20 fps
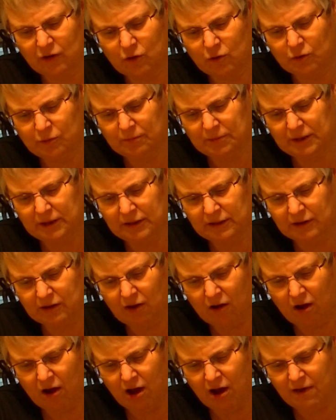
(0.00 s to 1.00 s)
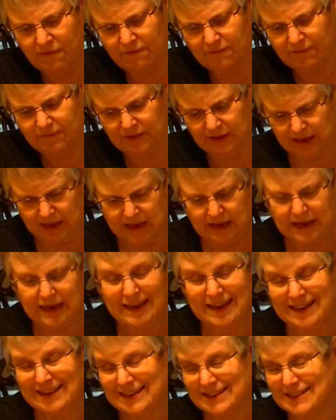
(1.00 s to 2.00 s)
go to peel it off,
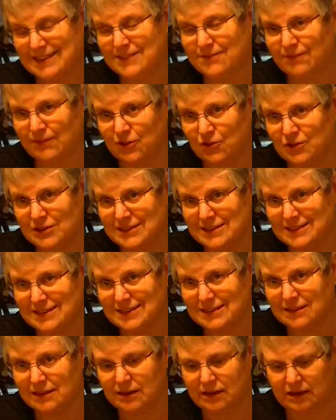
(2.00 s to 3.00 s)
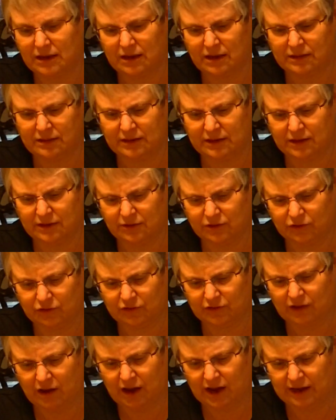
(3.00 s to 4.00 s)
it is very sticky on the other
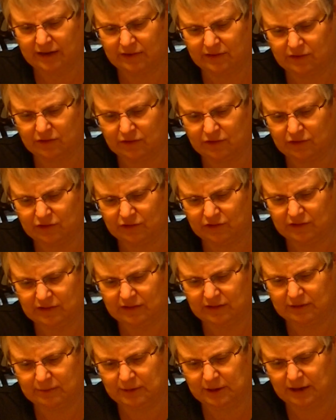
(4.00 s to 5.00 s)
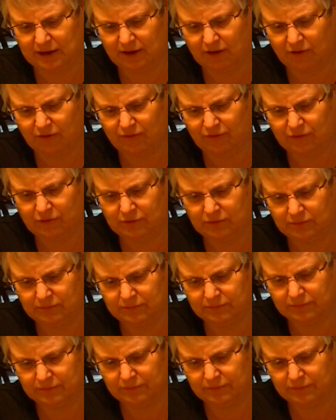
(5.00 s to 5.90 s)
side, so you just need to be careful.